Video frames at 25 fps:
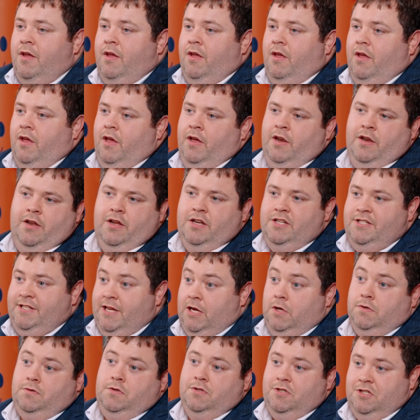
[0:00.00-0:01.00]
and
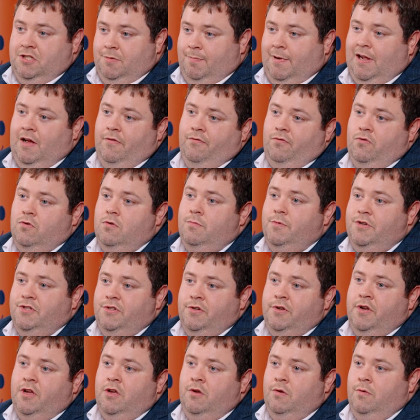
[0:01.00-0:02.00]
Salesforce as a platform, as you
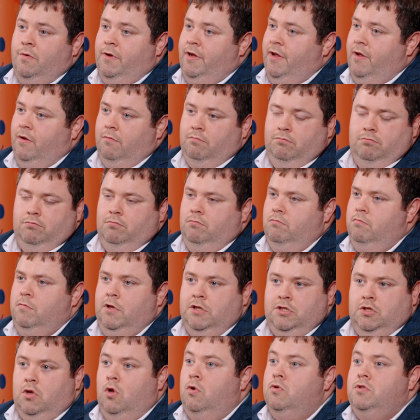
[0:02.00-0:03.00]
know,
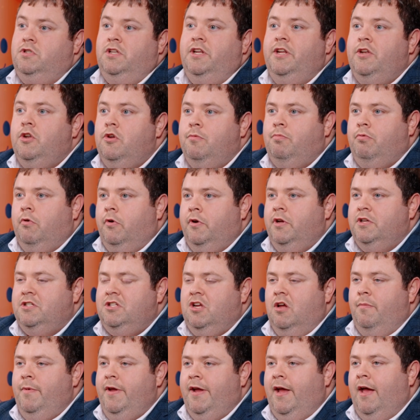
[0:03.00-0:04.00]
there's constantly new products
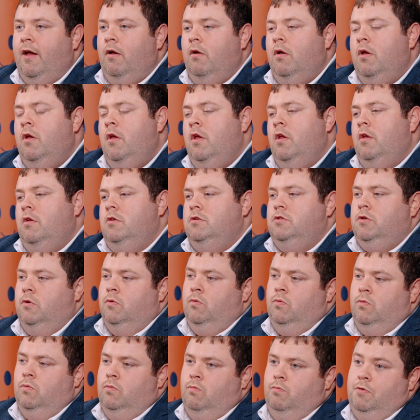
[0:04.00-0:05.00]
coming out.
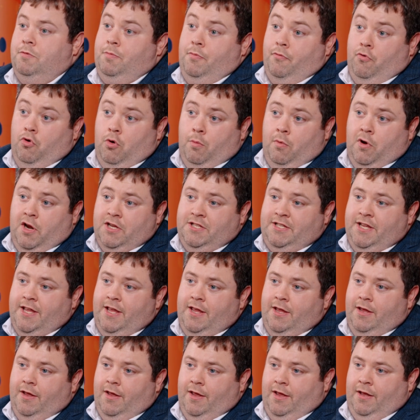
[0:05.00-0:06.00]
So with Performa
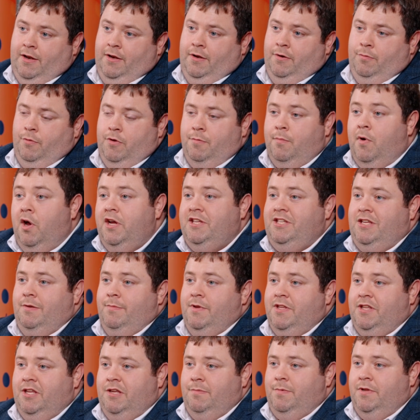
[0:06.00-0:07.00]
IT and with my team
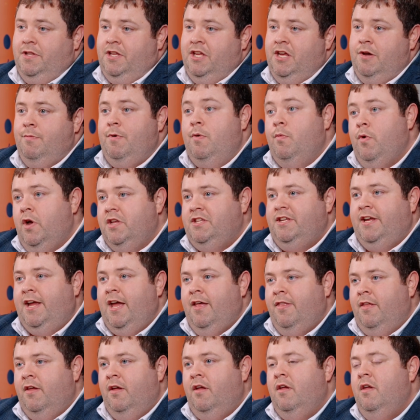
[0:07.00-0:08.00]
at DPD, we work
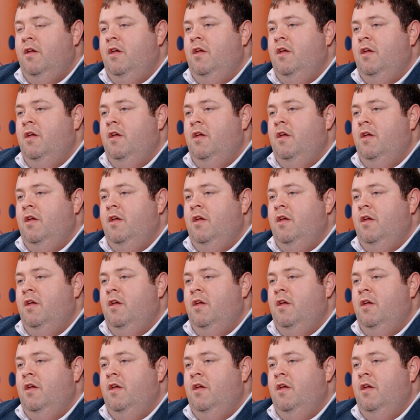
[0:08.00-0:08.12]
together